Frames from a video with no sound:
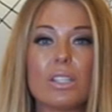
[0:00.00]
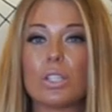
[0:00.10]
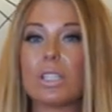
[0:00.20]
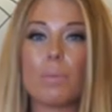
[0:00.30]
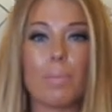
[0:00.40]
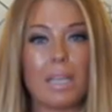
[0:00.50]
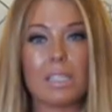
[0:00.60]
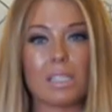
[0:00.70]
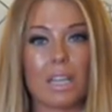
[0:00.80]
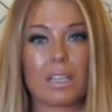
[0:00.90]
are just the
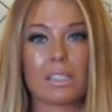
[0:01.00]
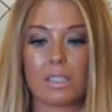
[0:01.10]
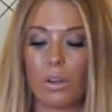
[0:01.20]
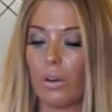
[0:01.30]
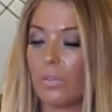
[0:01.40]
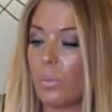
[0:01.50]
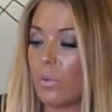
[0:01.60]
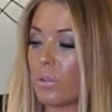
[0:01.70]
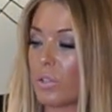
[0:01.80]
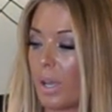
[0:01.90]
basics of your
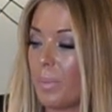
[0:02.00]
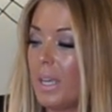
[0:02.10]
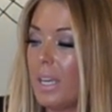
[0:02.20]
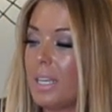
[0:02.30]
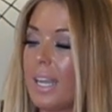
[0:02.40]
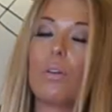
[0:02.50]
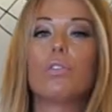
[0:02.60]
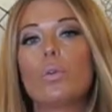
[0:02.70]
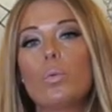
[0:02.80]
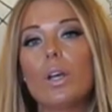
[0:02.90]
wardrobe. Now
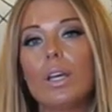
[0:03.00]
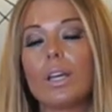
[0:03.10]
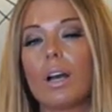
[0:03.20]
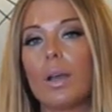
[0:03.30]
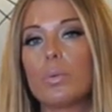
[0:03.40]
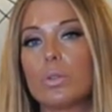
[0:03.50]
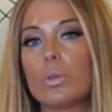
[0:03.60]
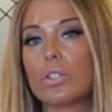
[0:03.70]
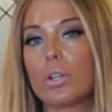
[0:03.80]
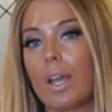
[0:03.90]
for work, I would
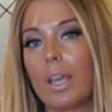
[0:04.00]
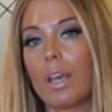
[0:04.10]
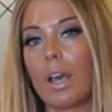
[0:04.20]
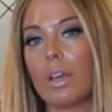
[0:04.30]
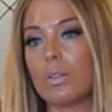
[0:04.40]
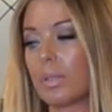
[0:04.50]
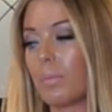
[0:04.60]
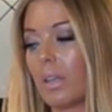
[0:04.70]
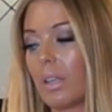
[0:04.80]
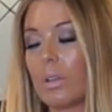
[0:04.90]
always try and go something